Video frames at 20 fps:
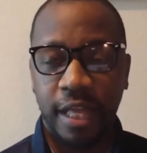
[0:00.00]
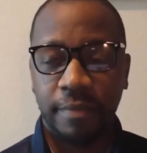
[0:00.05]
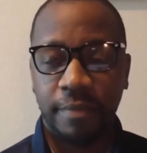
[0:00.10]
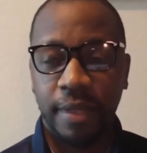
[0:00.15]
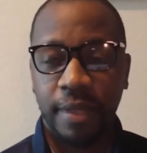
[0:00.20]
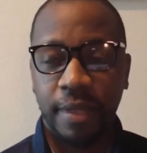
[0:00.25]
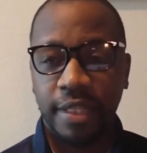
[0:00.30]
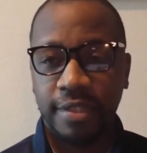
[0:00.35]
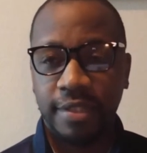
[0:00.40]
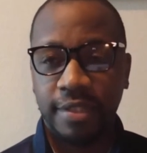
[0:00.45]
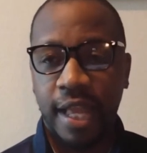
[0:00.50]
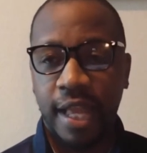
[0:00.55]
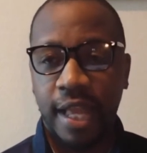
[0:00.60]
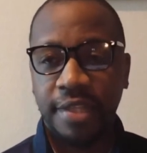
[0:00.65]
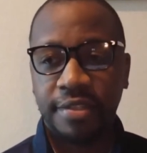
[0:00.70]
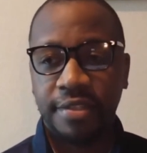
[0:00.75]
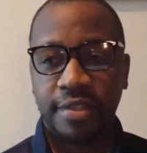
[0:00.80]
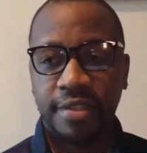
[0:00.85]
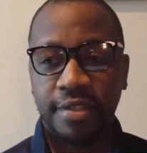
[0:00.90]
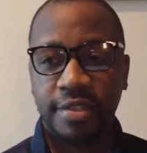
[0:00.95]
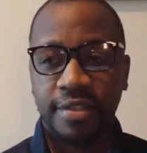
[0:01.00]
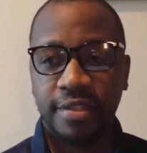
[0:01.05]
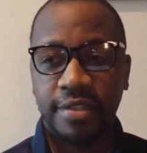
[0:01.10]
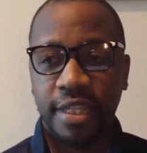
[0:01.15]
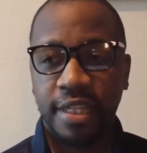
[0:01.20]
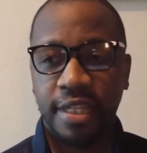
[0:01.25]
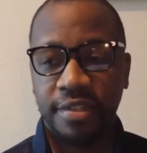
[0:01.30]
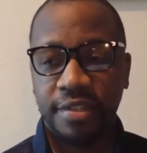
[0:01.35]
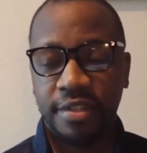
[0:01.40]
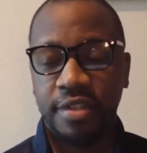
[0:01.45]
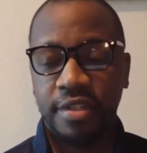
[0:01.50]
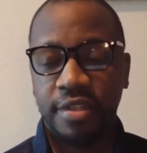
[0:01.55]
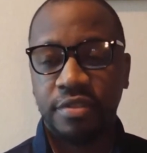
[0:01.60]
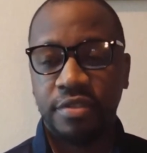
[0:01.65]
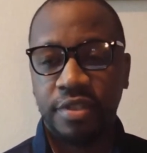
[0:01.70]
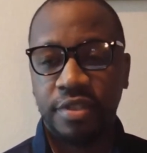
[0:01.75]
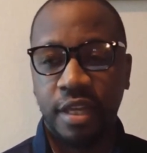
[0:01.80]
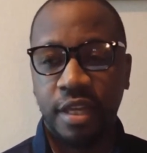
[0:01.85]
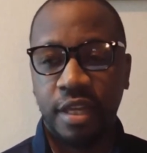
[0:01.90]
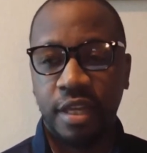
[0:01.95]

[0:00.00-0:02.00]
it's nice to see and still see that